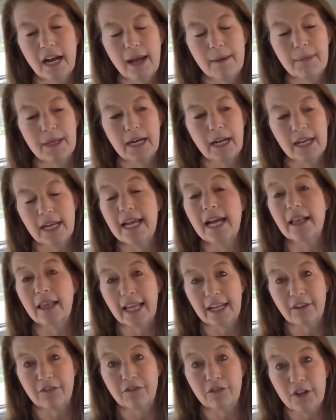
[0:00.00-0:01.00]
I mean,
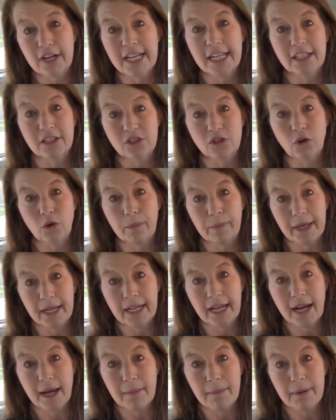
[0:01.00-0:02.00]
like a free in-store
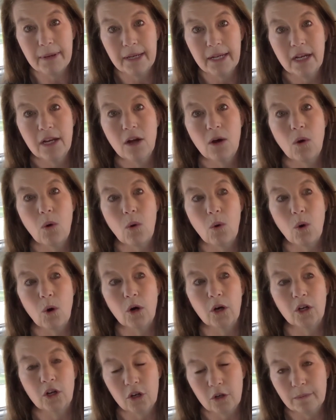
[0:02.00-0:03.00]
pickup
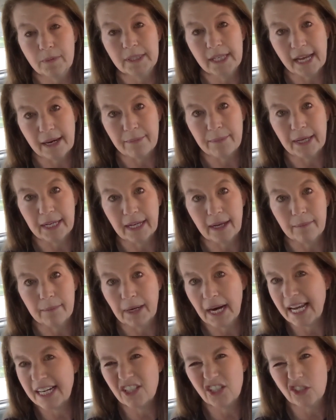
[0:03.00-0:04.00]
or curbside pickup.
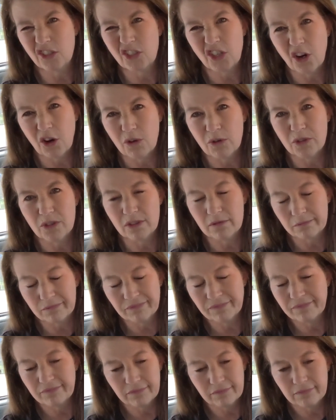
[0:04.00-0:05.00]
But I just chose
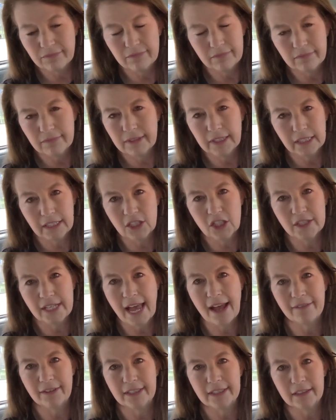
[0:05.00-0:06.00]
just
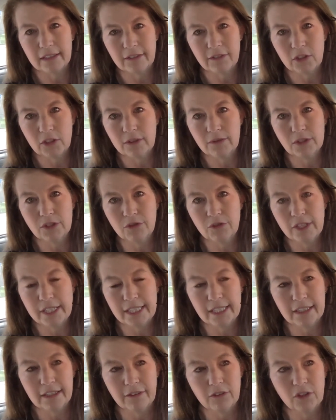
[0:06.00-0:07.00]
have it delivered. It was free
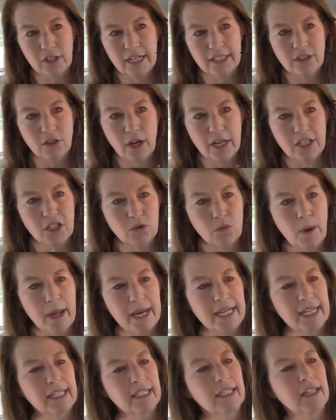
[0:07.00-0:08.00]
delivery, so I just
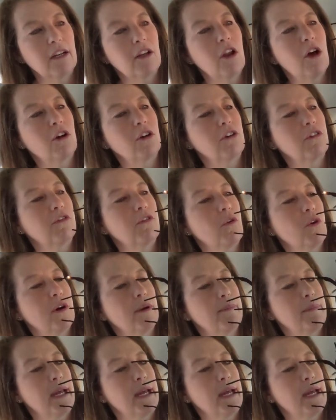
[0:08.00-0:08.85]
waited a little longer for it.